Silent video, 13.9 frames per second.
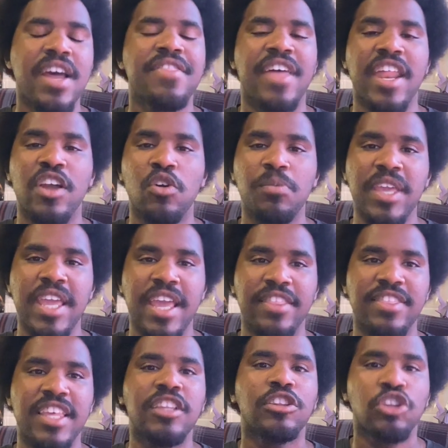that it will be
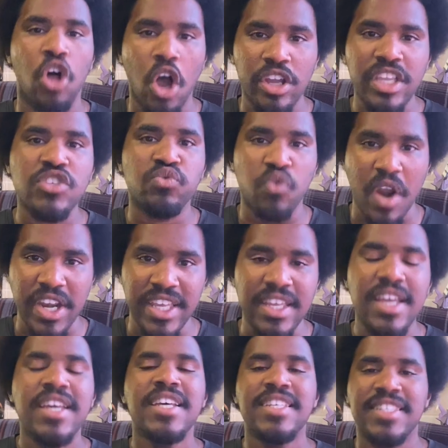the longest running
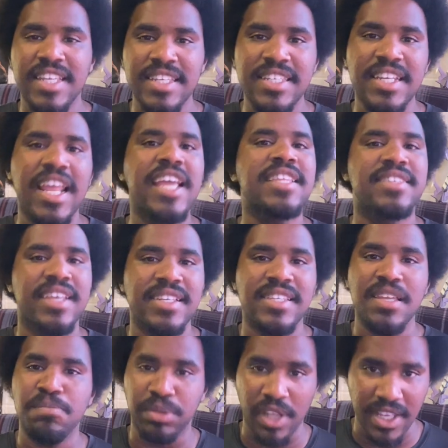season in Disney
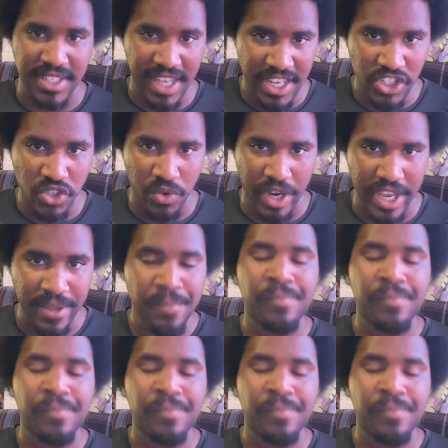Plus history.